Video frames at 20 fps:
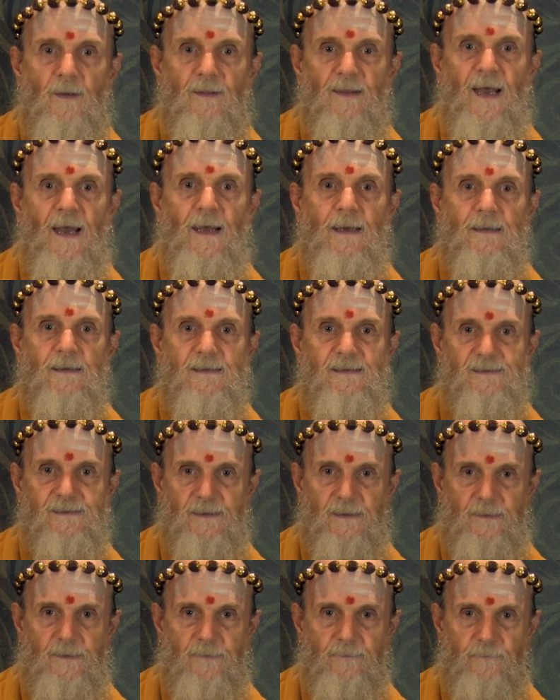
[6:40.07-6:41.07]
That is
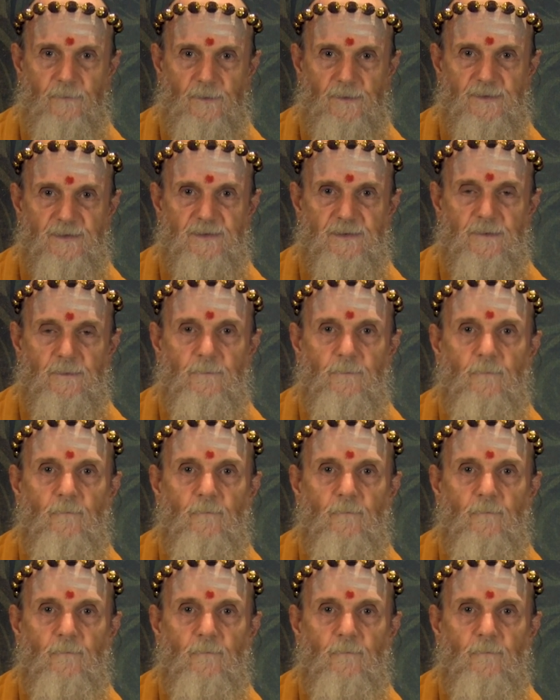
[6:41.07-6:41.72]
the difference.